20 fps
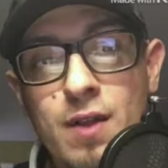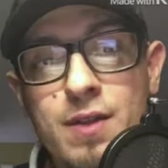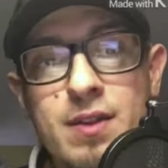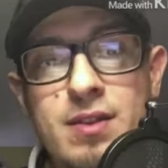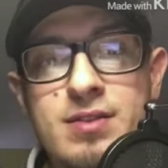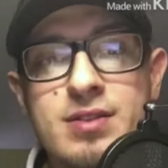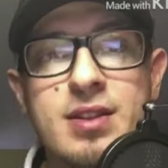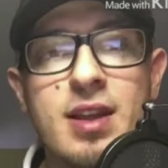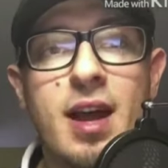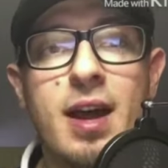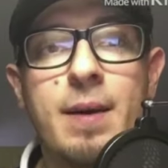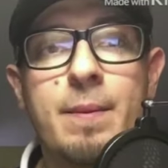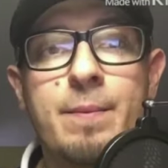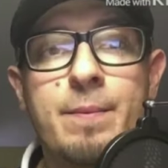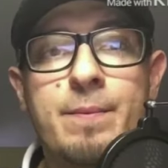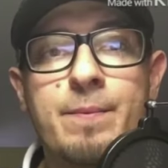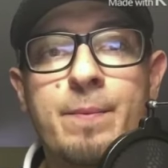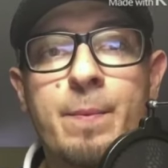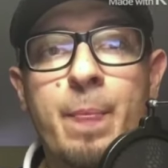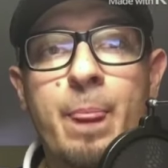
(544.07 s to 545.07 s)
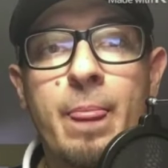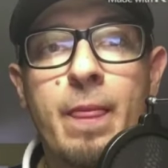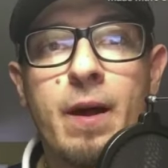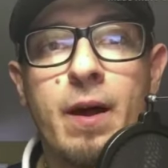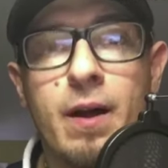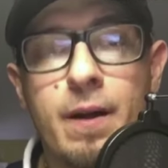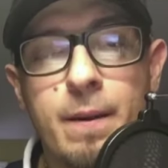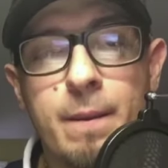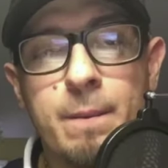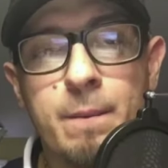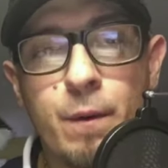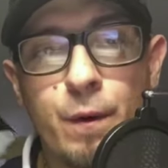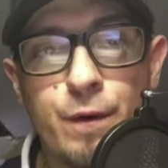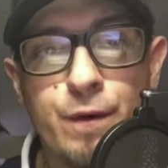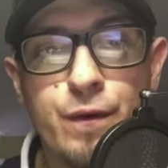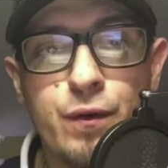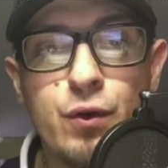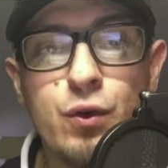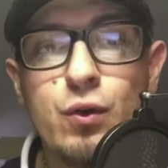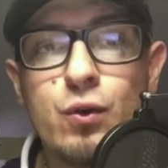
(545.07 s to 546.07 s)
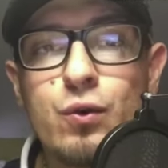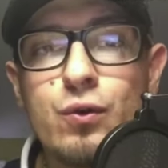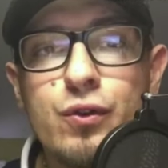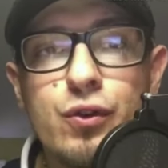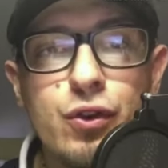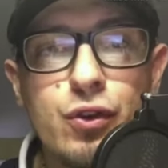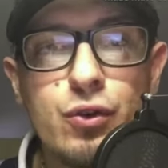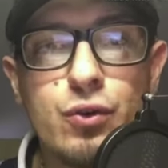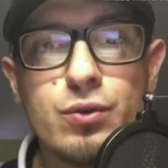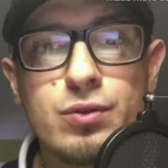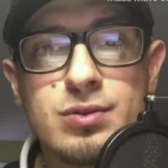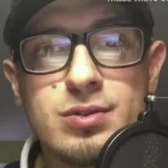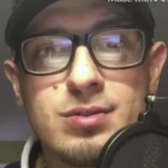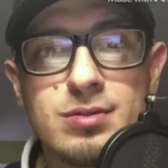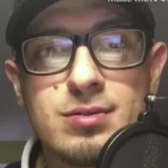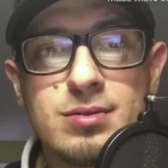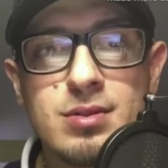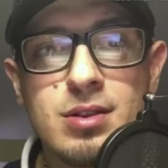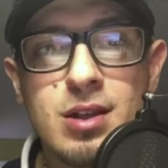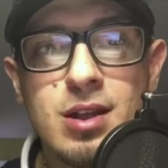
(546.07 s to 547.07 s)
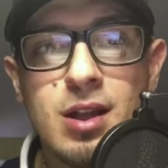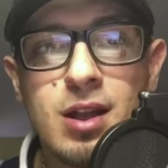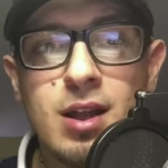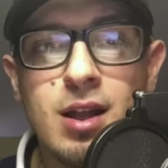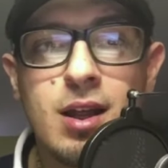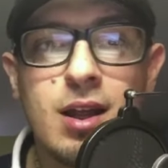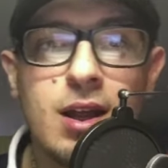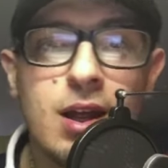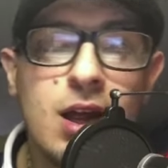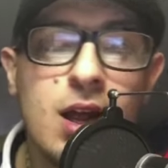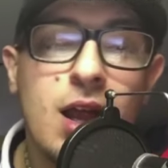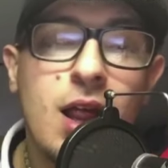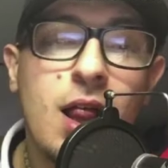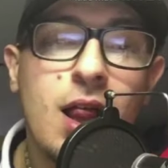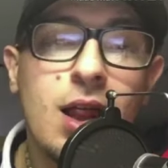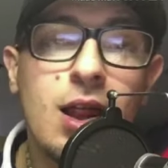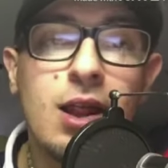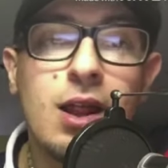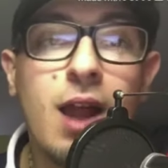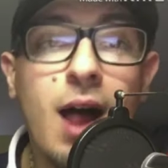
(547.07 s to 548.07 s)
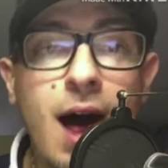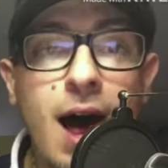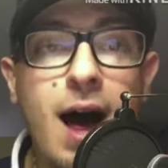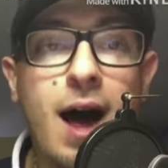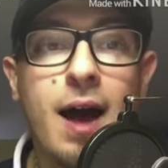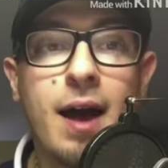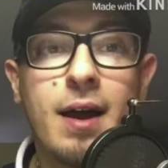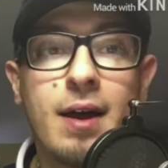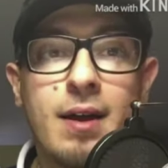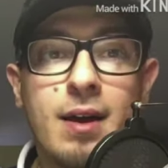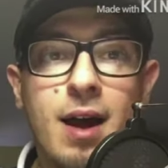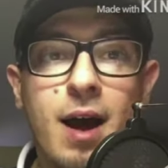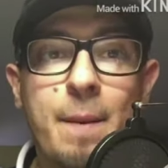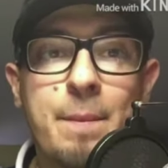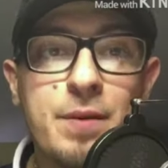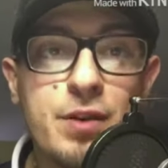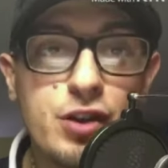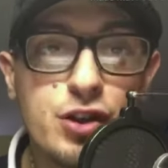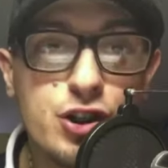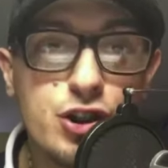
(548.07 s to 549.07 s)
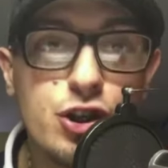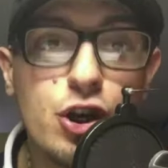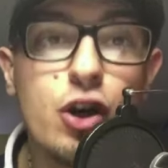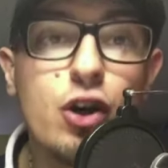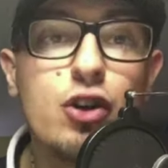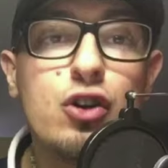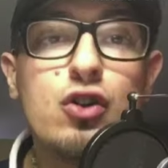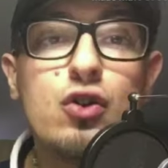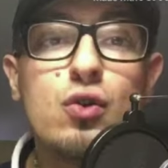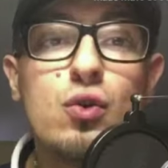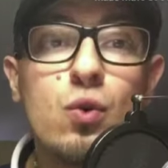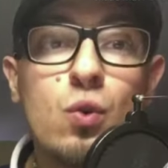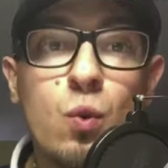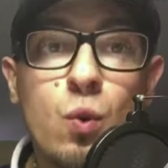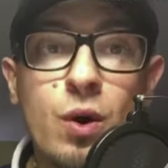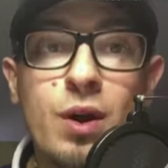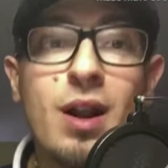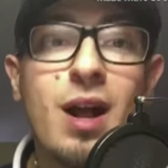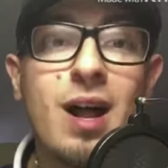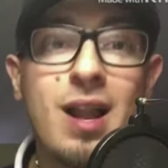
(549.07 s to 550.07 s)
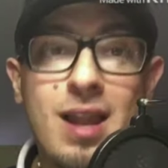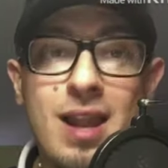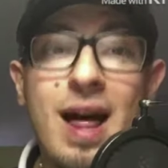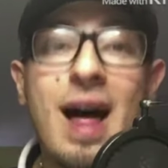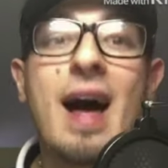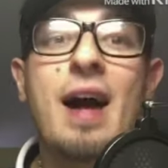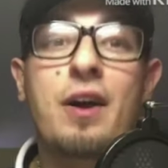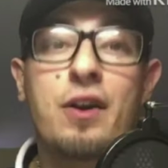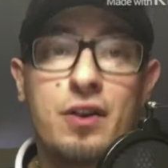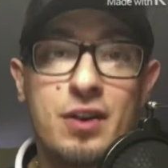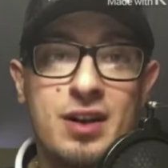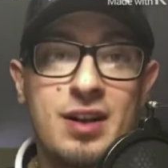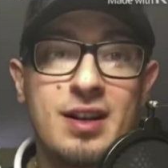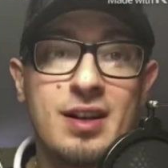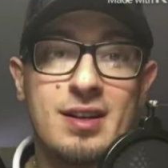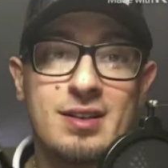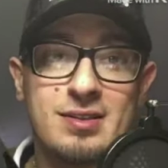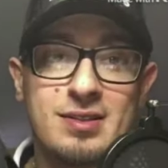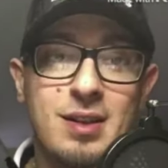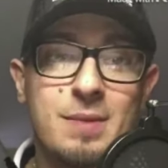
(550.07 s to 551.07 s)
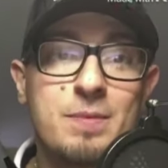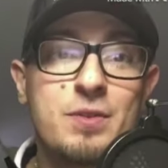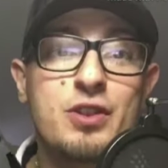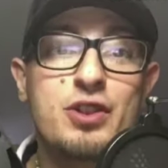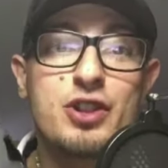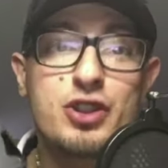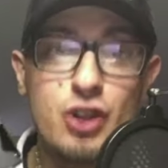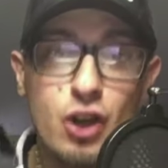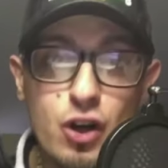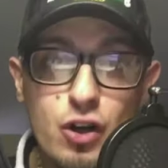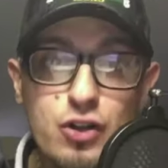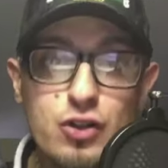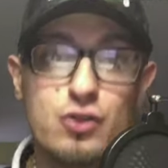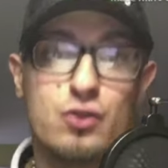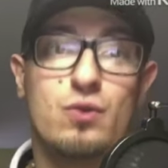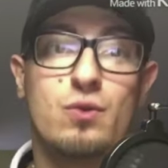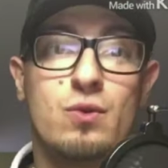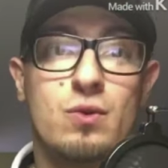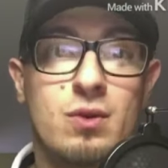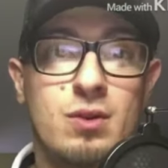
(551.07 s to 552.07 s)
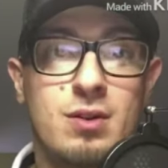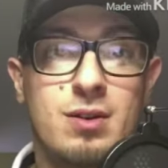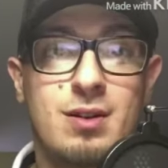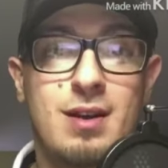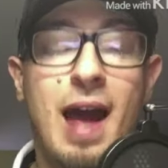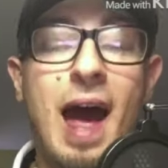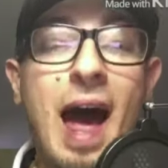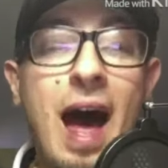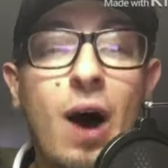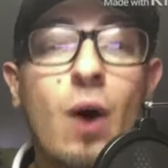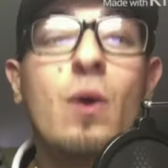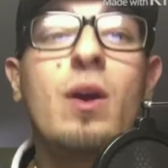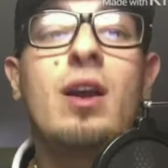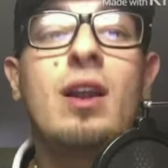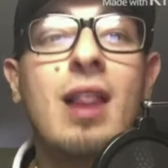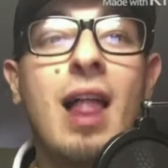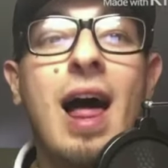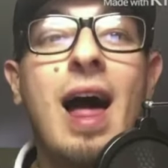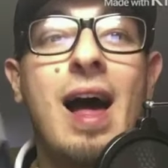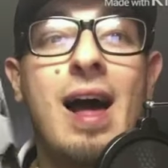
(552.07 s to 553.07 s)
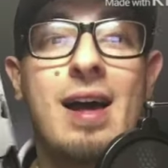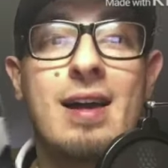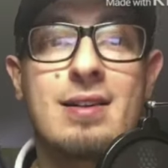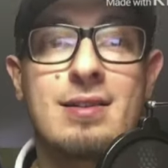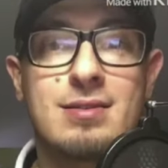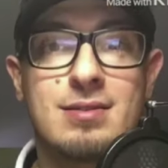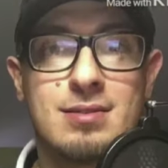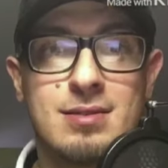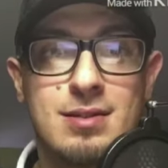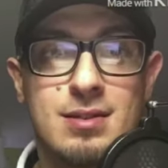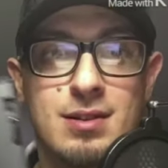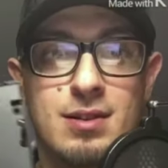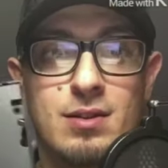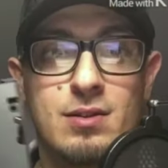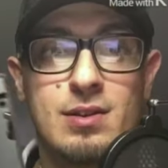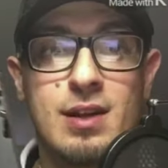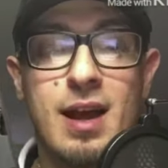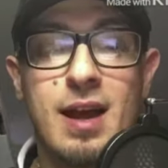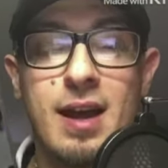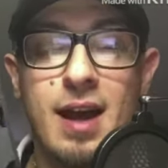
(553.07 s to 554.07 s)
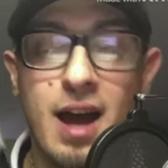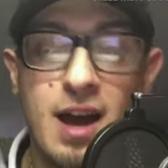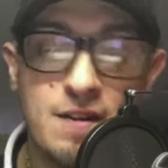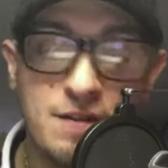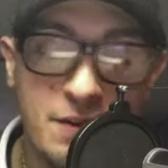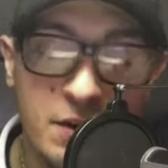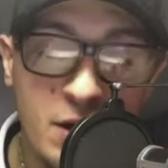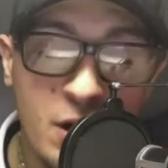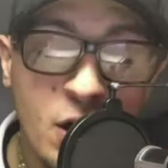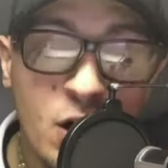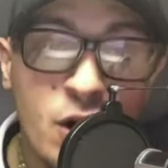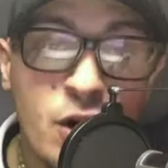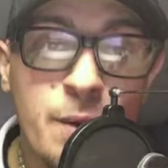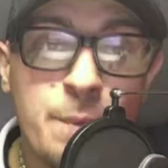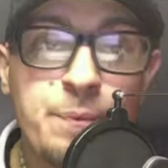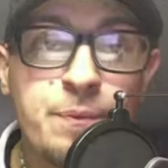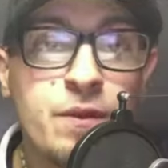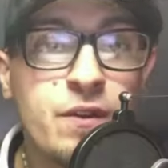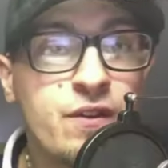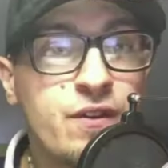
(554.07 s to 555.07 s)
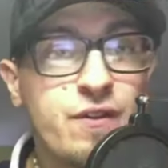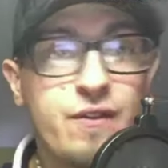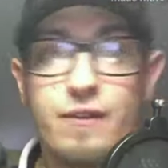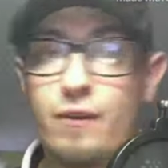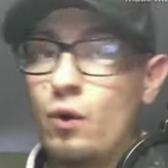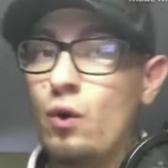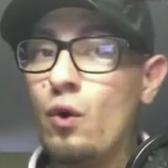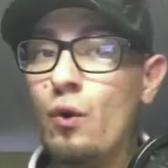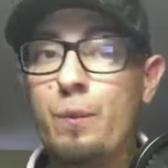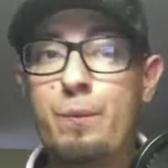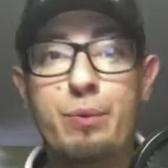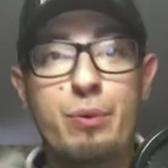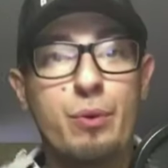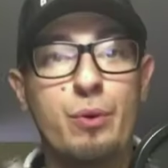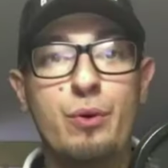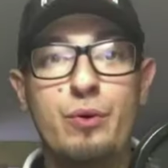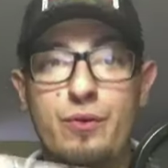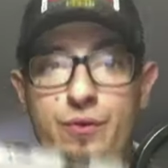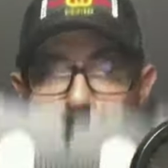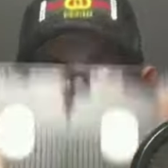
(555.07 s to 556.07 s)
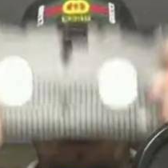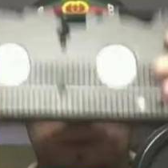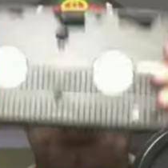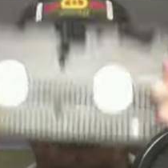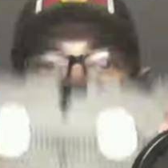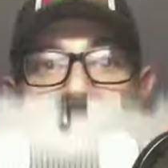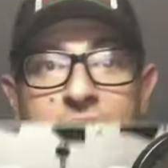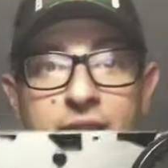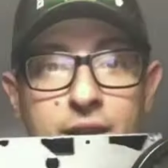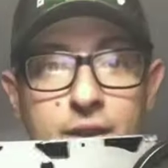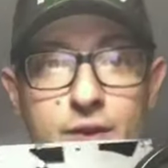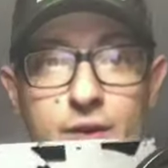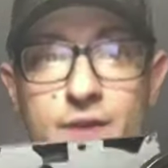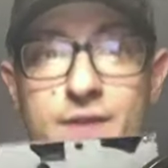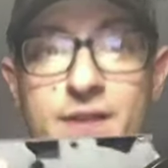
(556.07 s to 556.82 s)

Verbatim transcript: Marfoogle News, lie. I'm going to show you what a liar he is. And I'm going to show you how he lies. Okay, I have a full proof right here on this tape, this